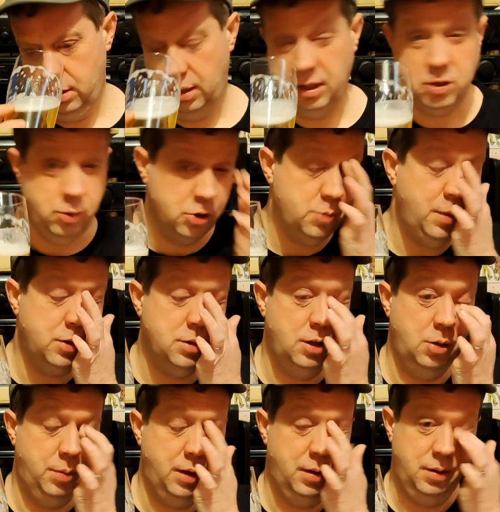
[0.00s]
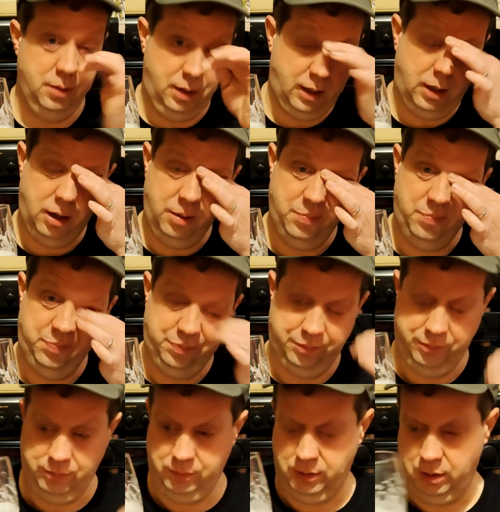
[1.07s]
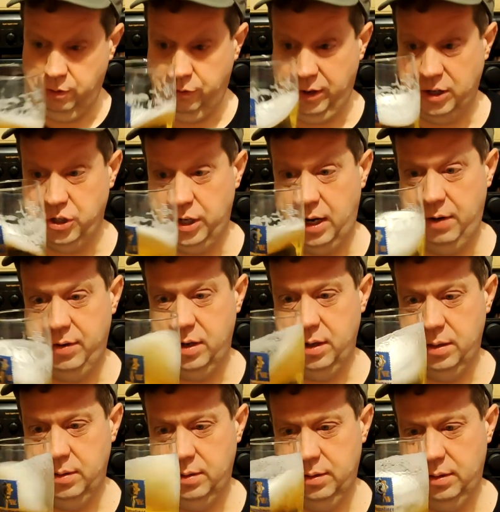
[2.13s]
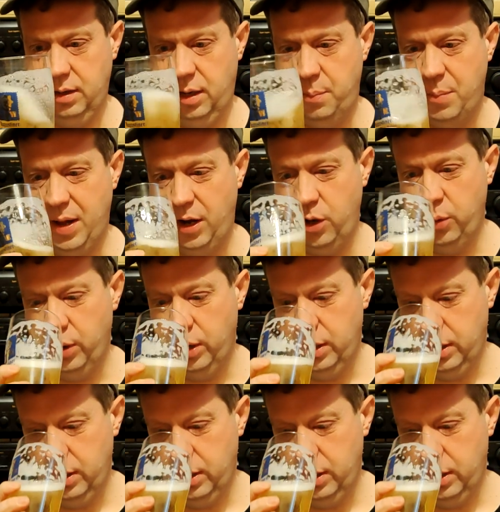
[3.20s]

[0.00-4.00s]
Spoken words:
and this one smells a little bit like a fresh air in a meadow.